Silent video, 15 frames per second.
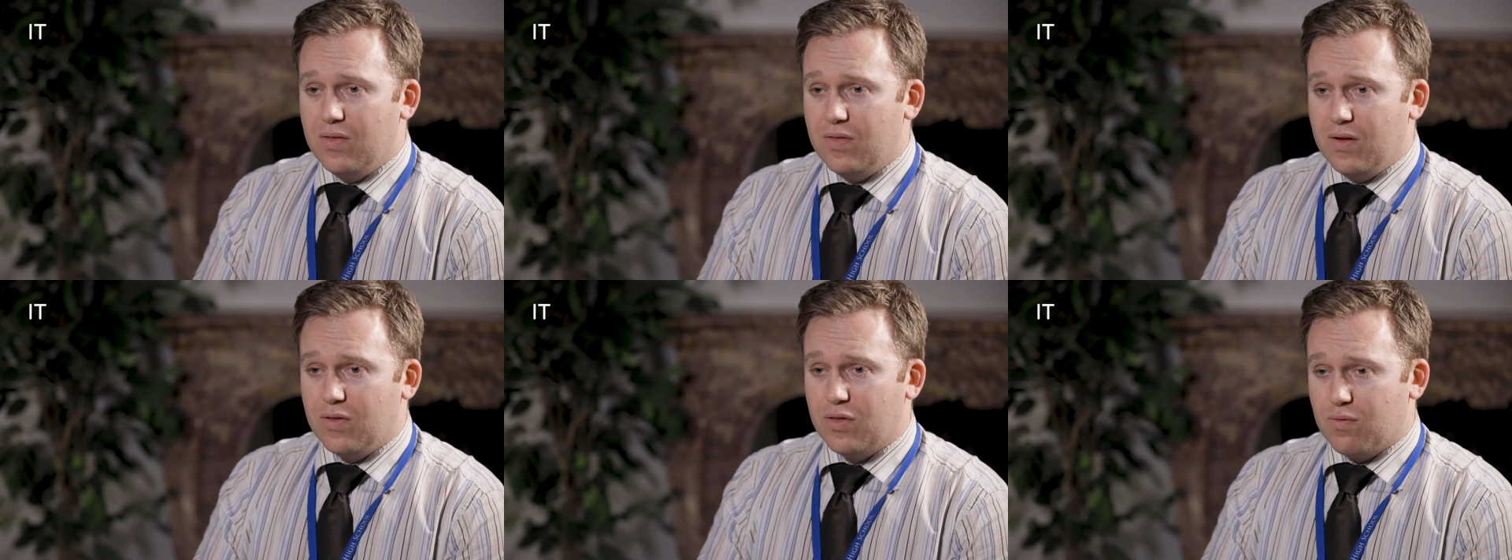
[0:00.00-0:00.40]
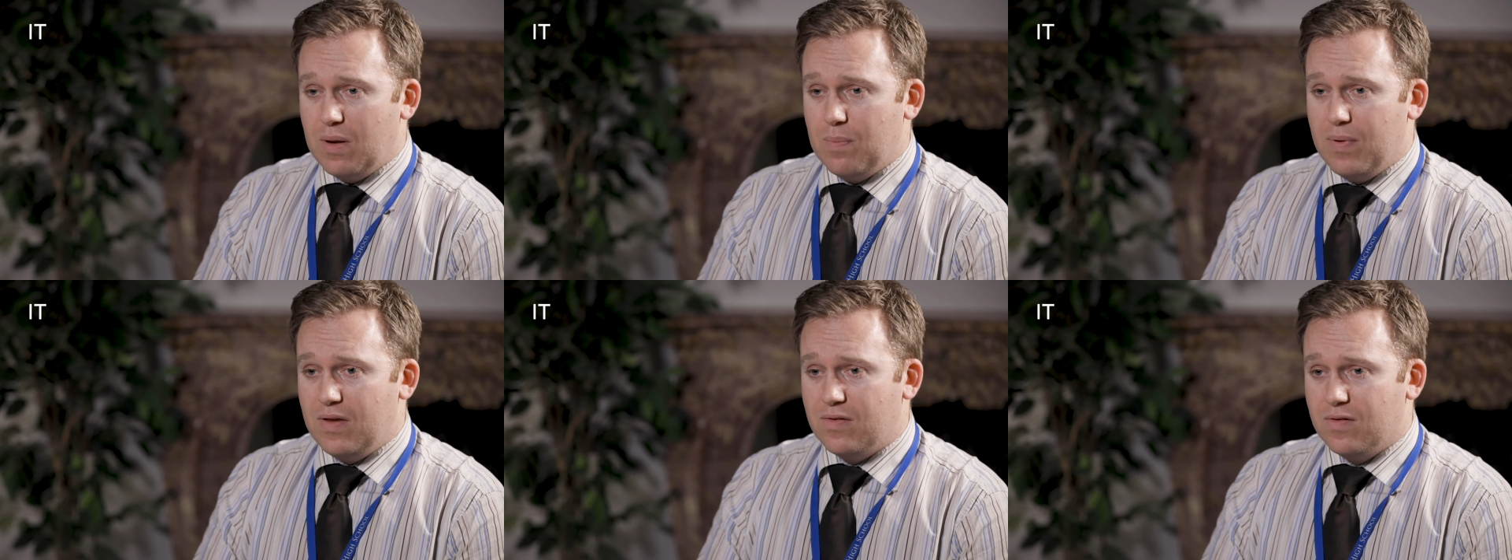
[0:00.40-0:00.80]
The
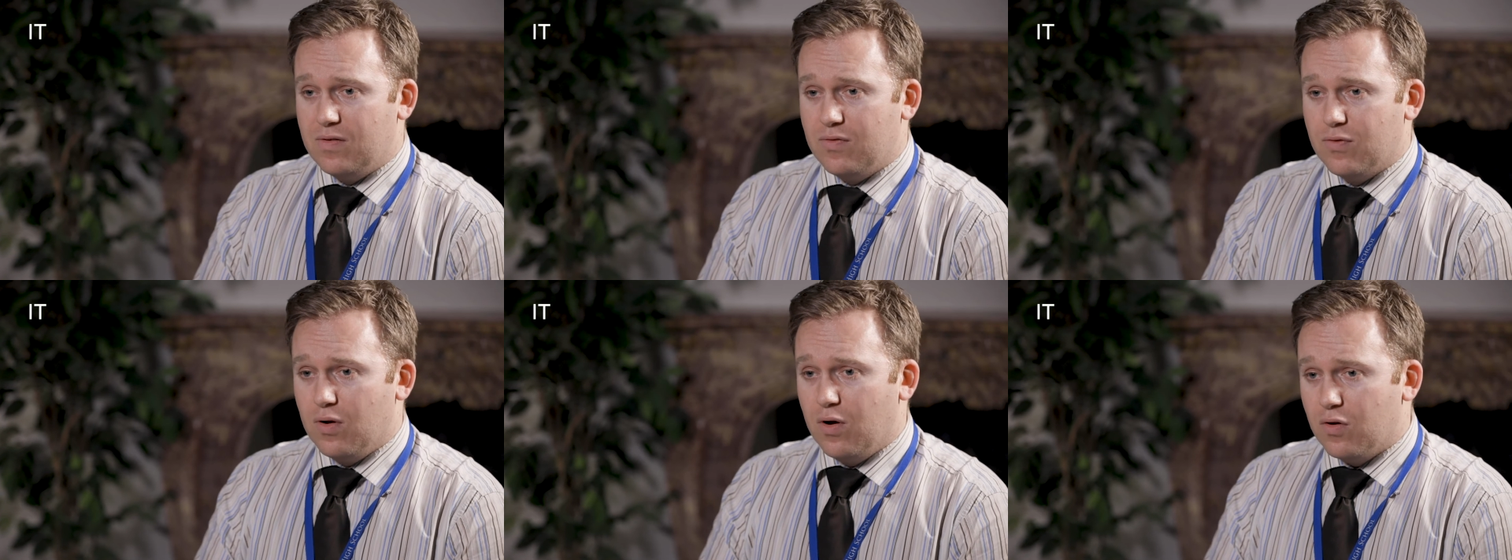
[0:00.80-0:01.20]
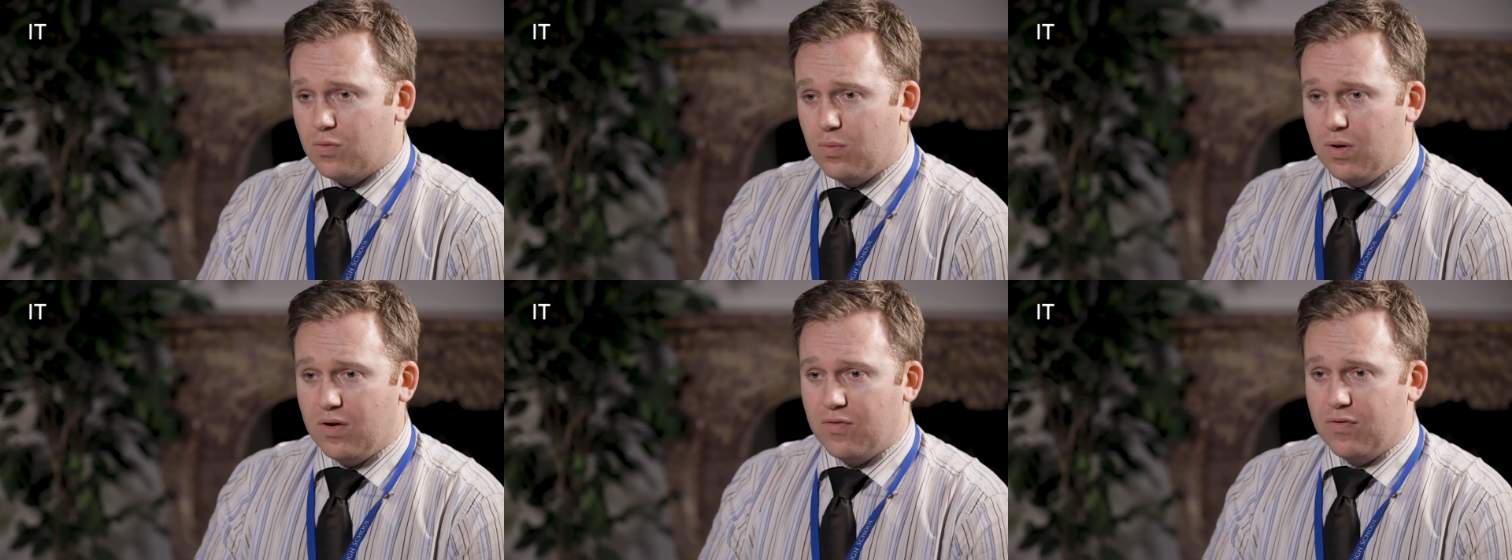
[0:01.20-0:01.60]
3 pieces of
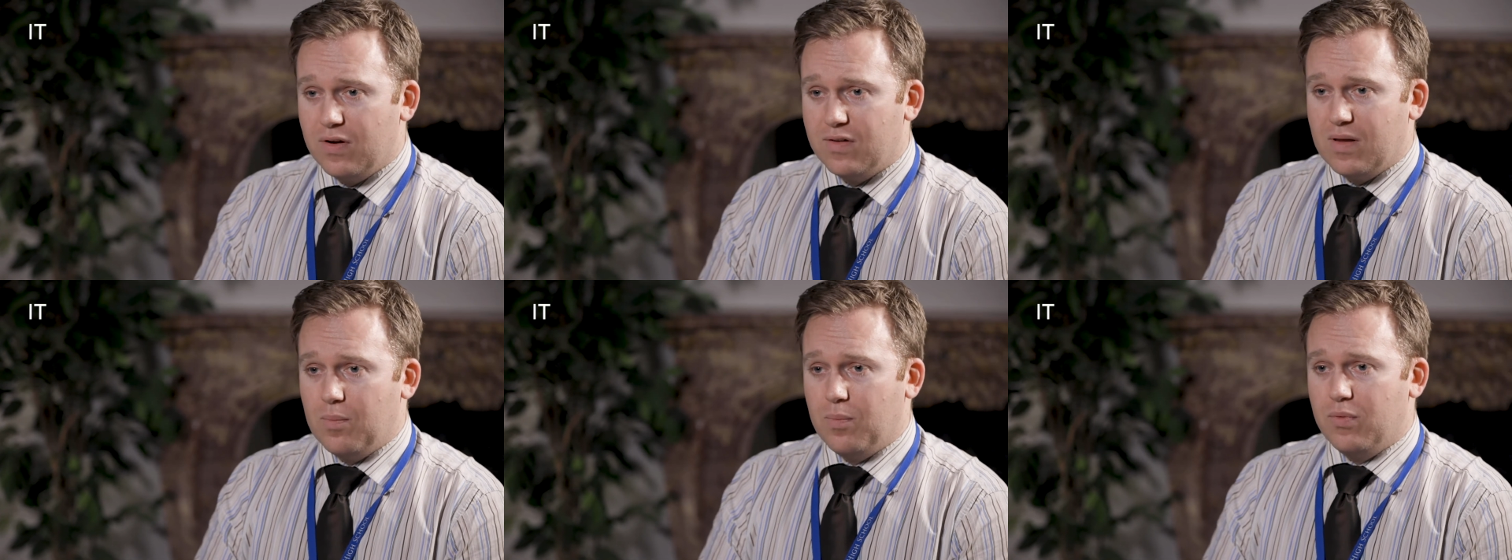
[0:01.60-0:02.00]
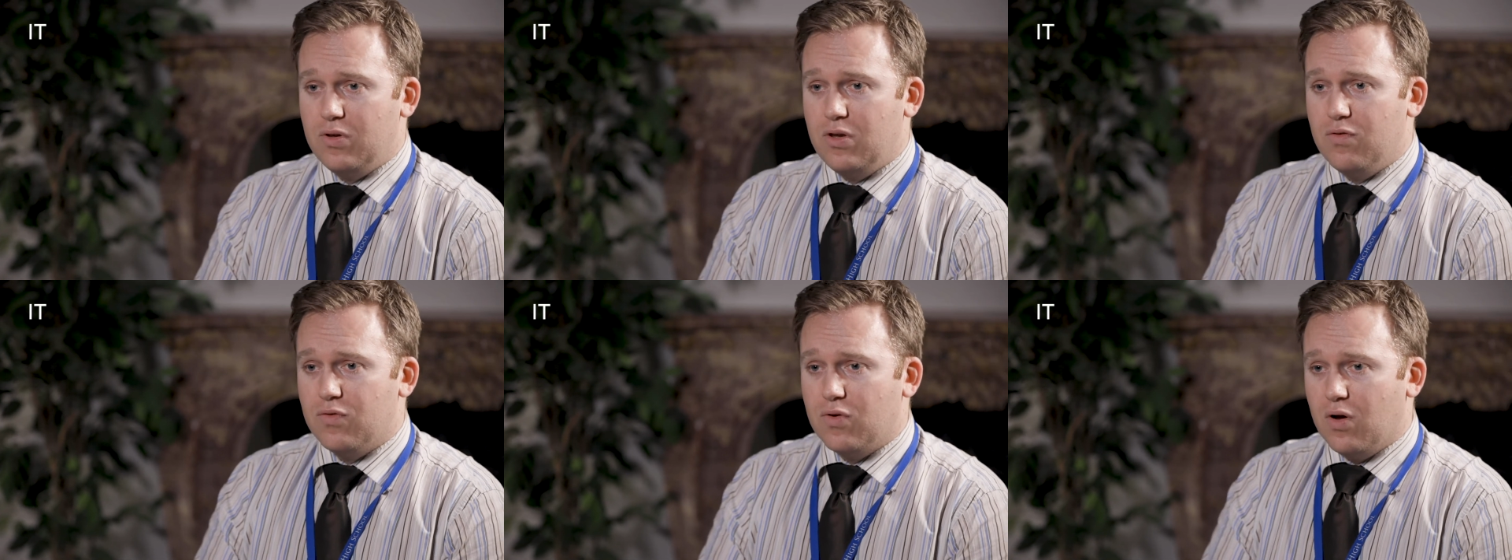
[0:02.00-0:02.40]
coursework, for example,
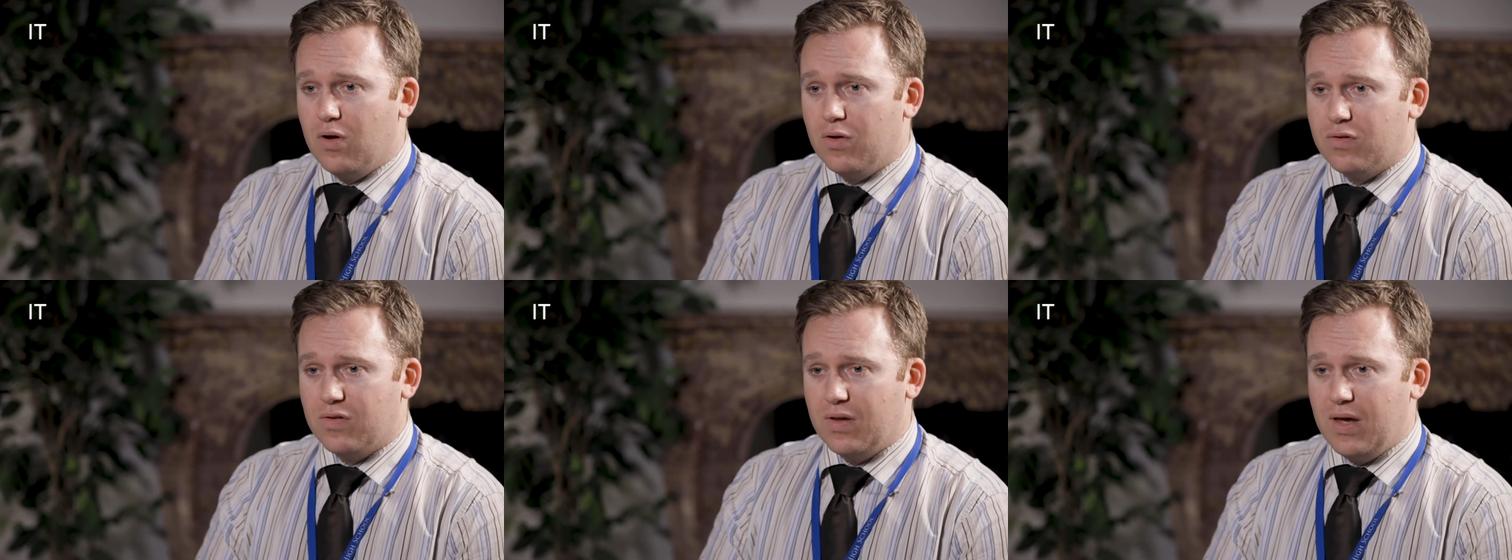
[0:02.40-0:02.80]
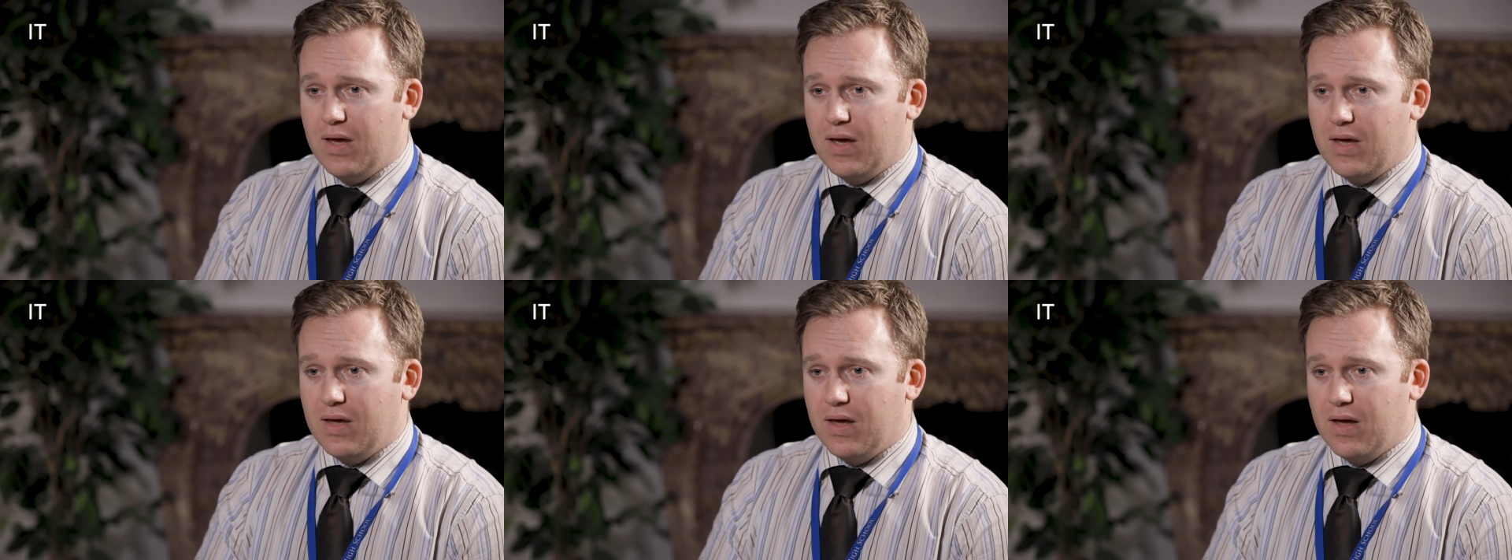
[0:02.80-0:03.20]
you've got
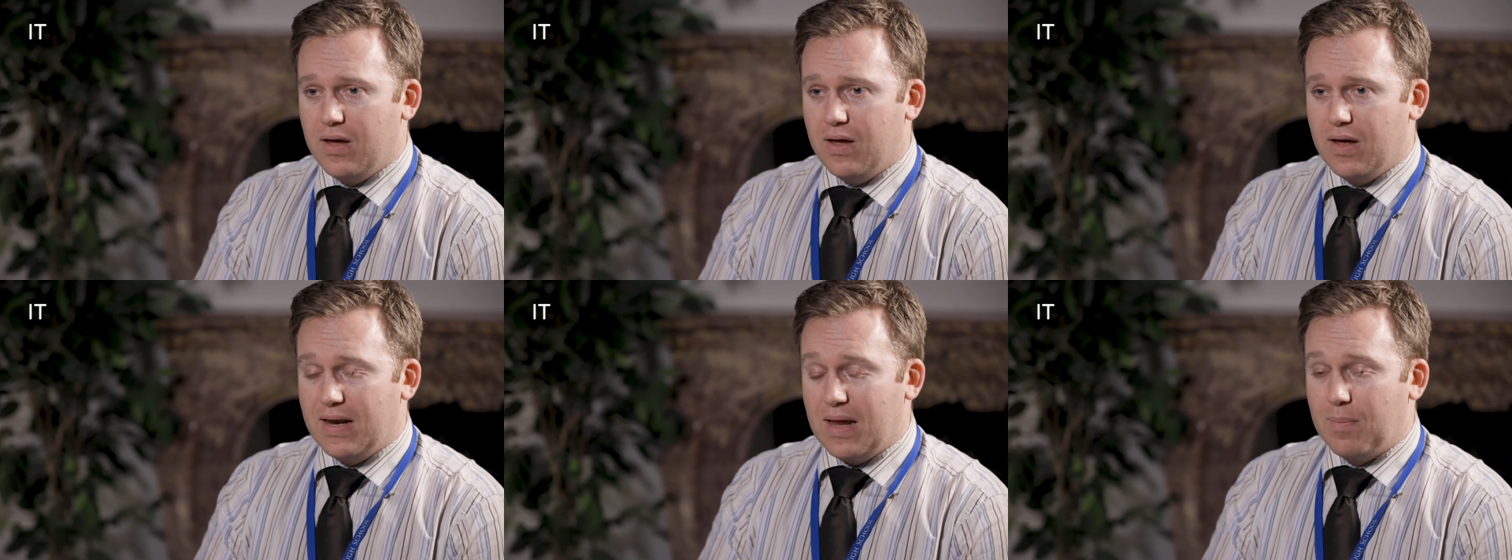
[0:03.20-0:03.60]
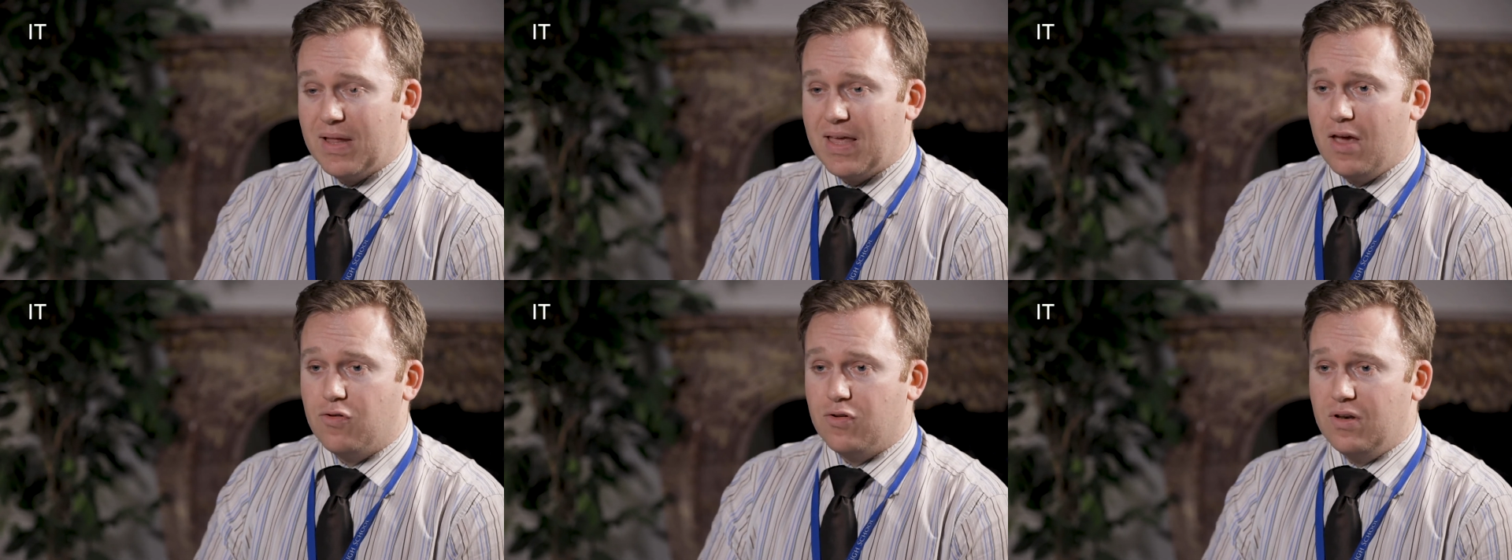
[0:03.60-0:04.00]
an
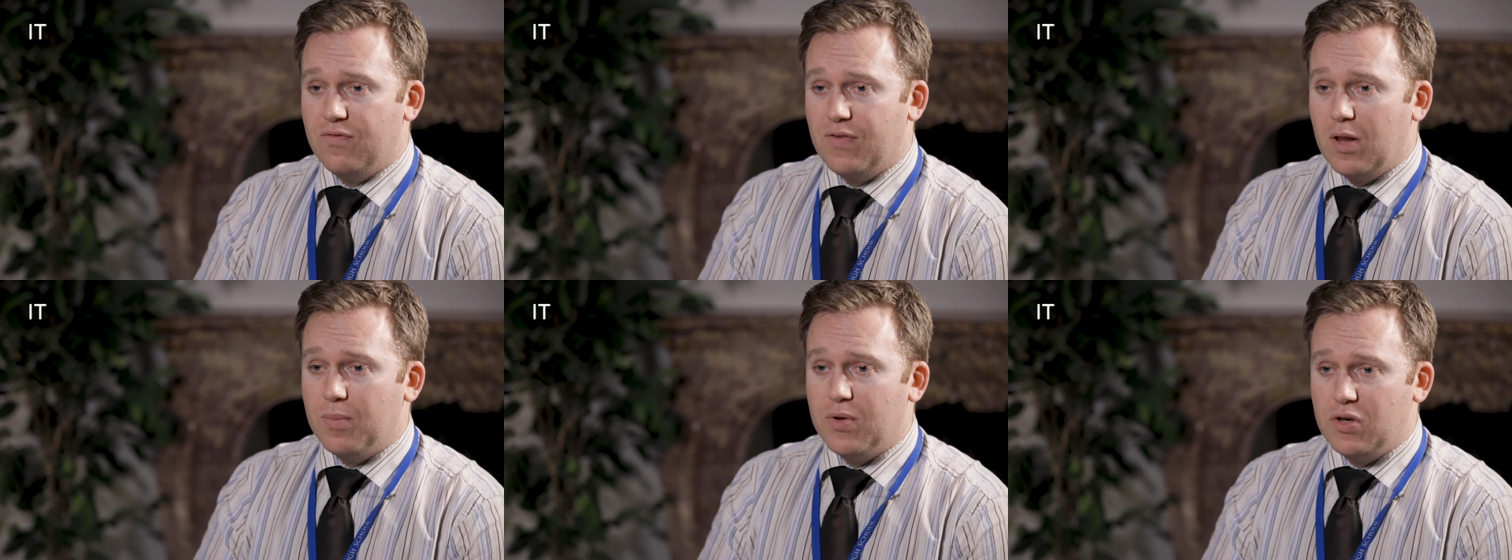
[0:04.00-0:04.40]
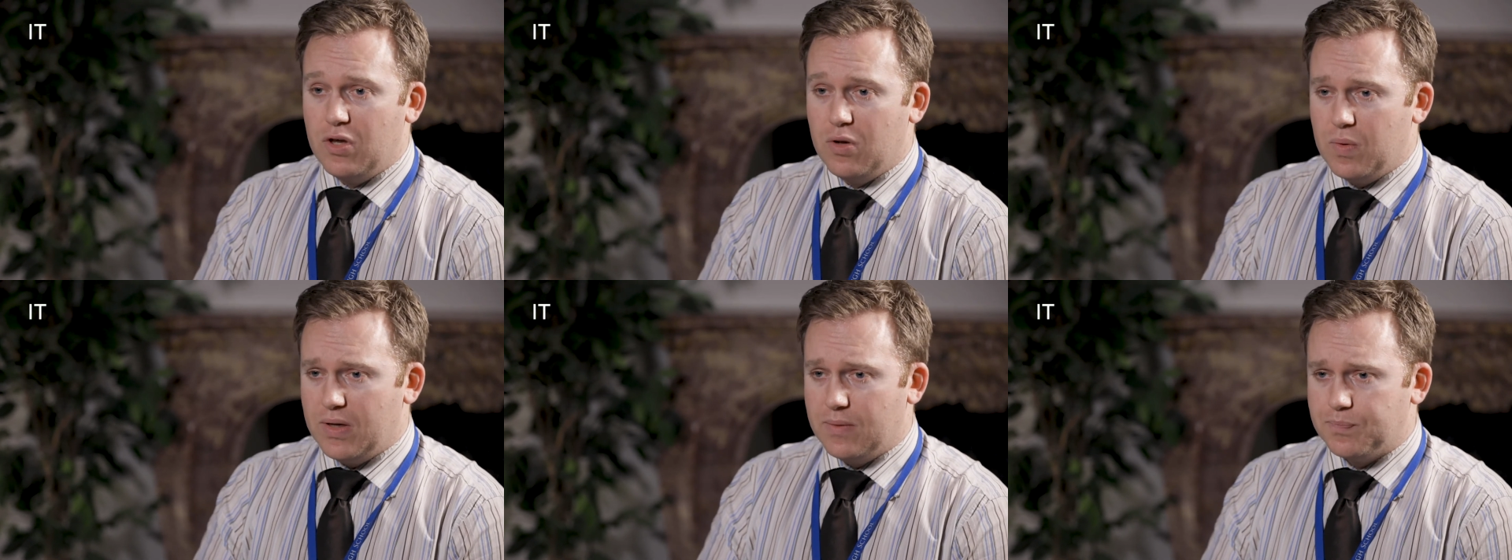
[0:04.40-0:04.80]
application development
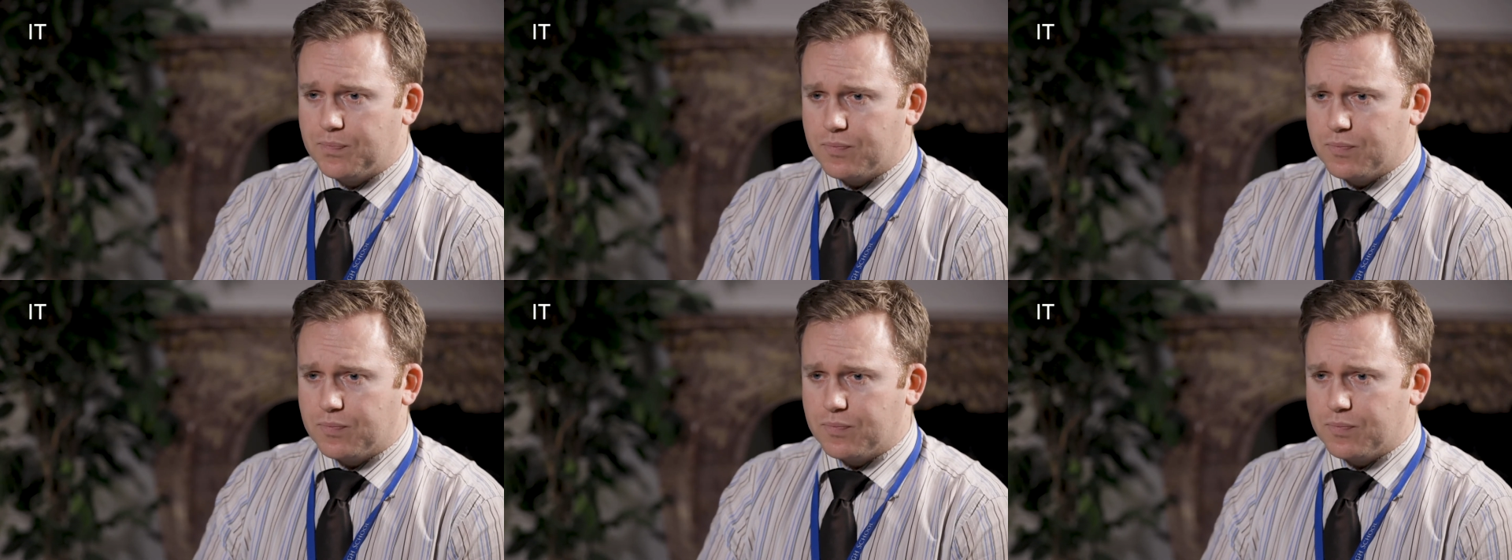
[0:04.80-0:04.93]
unit